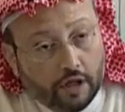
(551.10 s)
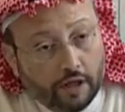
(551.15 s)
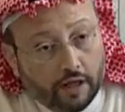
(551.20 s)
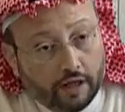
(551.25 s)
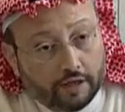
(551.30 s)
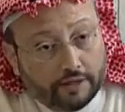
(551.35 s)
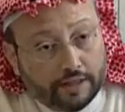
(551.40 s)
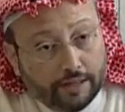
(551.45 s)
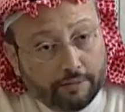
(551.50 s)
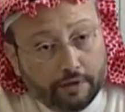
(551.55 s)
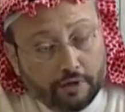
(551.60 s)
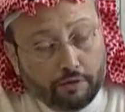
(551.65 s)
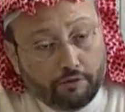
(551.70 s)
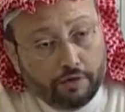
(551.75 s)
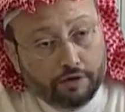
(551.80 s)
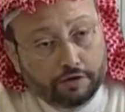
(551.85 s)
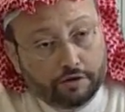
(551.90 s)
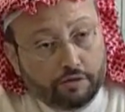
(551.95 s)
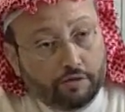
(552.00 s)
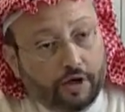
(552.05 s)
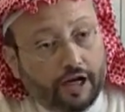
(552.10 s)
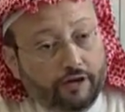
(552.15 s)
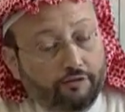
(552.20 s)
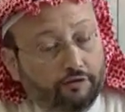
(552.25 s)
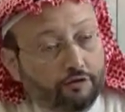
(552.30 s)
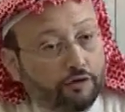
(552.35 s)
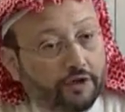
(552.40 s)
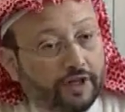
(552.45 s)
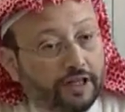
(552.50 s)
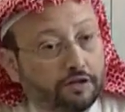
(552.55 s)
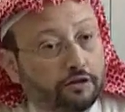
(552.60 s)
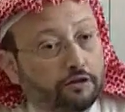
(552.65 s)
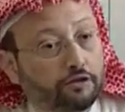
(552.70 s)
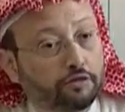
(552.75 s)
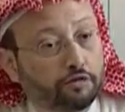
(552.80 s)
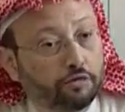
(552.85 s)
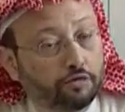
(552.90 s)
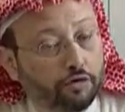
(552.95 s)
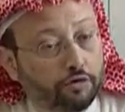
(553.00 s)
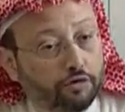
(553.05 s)
Except the ones who have no country
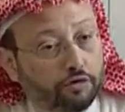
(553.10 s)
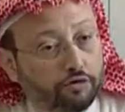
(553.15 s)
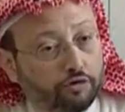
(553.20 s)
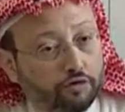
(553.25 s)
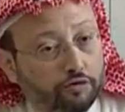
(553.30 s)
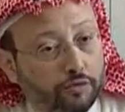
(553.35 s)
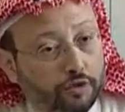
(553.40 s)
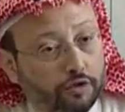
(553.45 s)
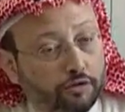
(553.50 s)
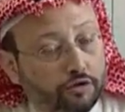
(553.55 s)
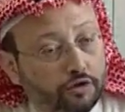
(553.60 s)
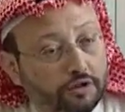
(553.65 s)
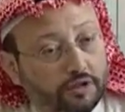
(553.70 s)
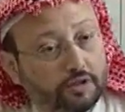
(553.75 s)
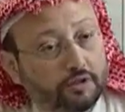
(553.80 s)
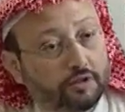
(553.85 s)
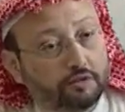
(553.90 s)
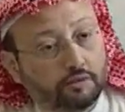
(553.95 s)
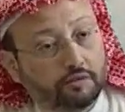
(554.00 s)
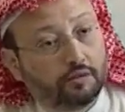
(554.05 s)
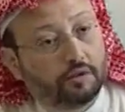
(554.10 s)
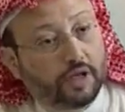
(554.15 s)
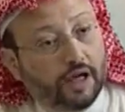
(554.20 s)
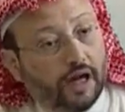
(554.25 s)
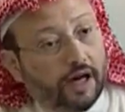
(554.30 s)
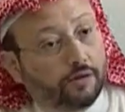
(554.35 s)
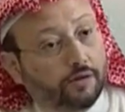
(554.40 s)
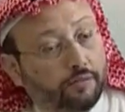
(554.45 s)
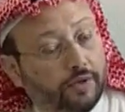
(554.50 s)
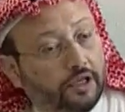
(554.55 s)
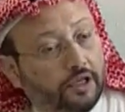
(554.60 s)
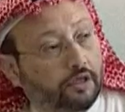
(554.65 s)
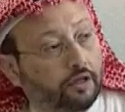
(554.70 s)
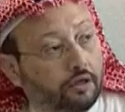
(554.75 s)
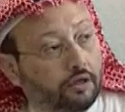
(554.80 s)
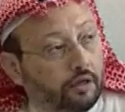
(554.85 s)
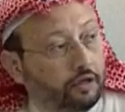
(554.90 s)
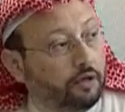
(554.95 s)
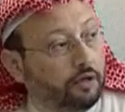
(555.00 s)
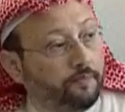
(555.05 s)
to go to because they
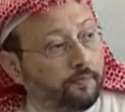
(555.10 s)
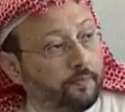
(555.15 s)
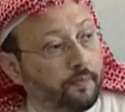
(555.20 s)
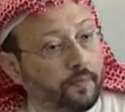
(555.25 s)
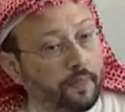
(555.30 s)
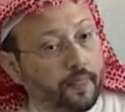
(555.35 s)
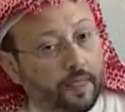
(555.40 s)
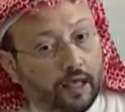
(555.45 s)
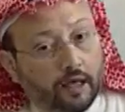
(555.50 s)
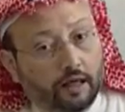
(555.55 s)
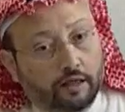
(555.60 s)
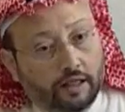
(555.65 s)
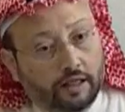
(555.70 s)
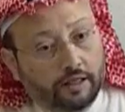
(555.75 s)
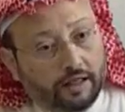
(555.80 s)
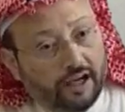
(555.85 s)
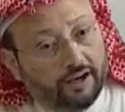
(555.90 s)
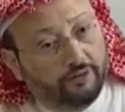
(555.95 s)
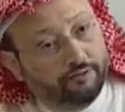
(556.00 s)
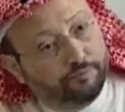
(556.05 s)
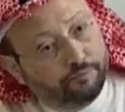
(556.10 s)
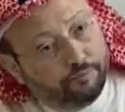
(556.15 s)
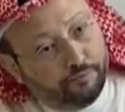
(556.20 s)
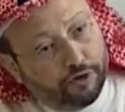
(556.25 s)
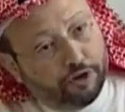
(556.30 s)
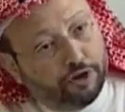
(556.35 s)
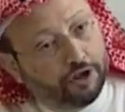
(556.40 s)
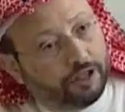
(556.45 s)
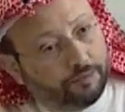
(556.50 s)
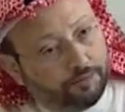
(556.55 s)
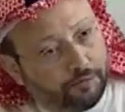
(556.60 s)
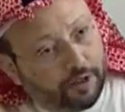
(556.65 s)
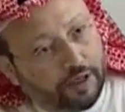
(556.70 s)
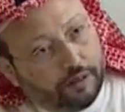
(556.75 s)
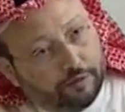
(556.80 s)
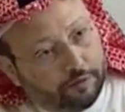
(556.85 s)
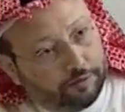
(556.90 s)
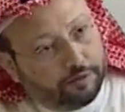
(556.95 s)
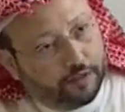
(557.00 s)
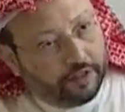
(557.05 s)
have political
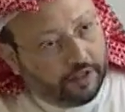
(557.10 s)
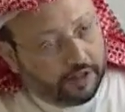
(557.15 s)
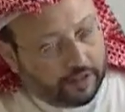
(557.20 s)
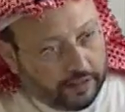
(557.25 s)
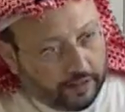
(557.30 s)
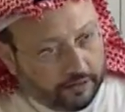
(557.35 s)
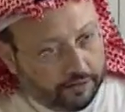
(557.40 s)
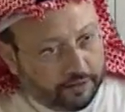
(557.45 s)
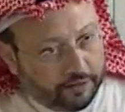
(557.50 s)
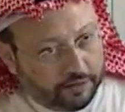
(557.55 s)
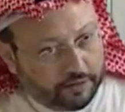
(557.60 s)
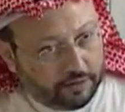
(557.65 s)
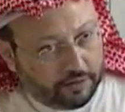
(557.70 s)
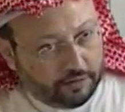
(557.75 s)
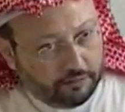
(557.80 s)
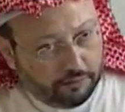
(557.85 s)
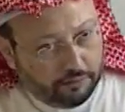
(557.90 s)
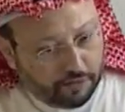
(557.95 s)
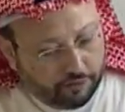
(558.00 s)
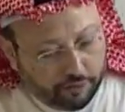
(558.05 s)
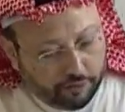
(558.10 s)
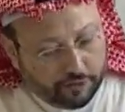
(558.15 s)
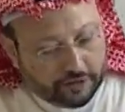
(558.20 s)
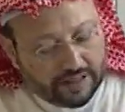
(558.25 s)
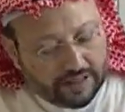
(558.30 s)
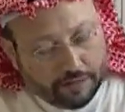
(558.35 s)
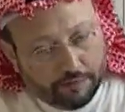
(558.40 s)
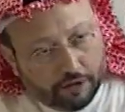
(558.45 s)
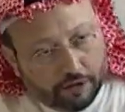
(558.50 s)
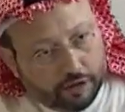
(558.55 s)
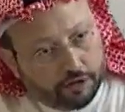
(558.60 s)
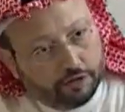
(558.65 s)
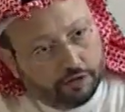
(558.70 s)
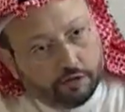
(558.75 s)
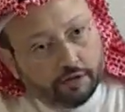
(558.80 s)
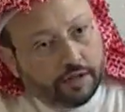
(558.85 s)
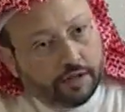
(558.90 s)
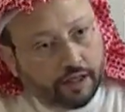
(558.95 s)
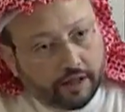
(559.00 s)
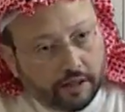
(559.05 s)
problems in their countries. But for example, the
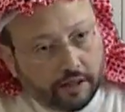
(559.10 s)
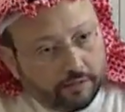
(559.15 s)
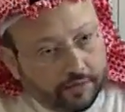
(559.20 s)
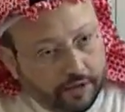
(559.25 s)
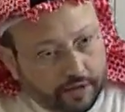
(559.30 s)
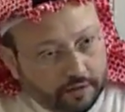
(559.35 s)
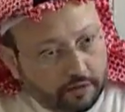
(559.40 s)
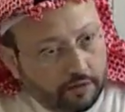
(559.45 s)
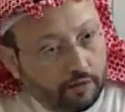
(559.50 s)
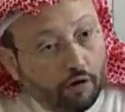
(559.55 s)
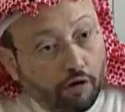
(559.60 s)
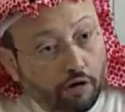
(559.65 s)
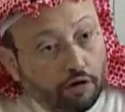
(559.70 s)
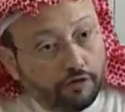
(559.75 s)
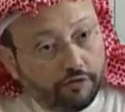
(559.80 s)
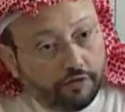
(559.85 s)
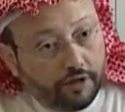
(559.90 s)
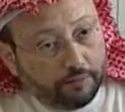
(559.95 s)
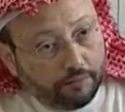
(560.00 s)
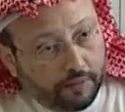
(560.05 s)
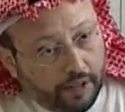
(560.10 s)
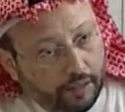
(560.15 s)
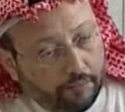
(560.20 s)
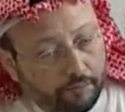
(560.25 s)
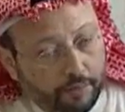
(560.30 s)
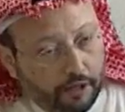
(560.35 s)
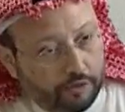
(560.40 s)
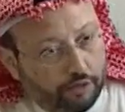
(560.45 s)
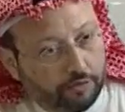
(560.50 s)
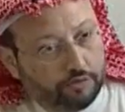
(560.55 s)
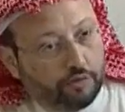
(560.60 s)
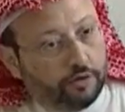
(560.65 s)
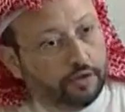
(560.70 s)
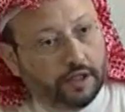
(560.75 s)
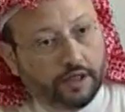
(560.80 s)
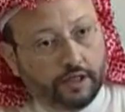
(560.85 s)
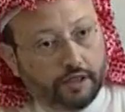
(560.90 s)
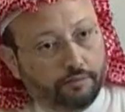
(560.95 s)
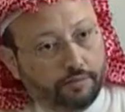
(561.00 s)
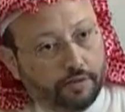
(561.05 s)
Saudi Arabians, all of them came back to Saudi
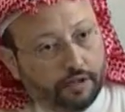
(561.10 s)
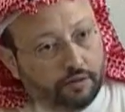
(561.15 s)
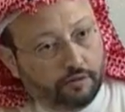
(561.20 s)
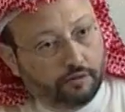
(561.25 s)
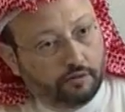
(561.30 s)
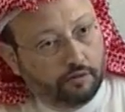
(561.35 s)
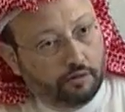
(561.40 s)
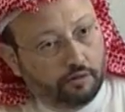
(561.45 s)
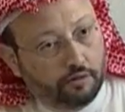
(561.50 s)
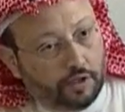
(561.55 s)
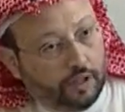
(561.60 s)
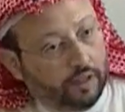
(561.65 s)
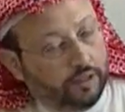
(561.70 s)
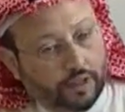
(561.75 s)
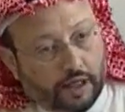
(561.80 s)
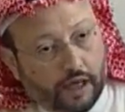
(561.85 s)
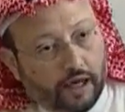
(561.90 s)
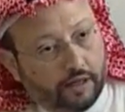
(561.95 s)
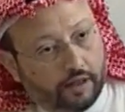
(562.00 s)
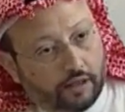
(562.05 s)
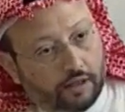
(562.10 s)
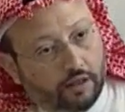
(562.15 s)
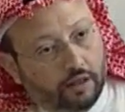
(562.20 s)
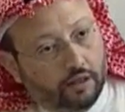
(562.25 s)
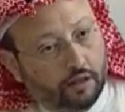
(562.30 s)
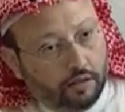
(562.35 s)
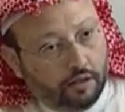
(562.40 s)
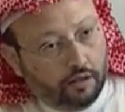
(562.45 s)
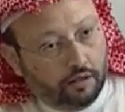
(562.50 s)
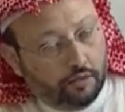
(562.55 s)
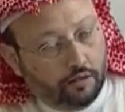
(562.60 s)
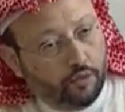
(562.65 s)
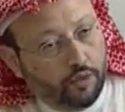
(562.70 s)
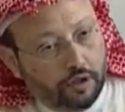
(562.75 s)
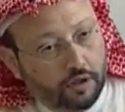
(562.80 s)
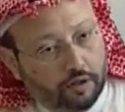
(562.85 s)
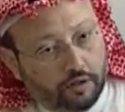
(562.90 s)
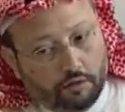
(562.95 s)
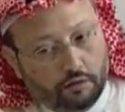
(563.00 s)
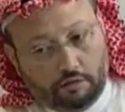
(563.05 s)
Arabia, and they are
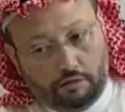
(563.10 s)
doing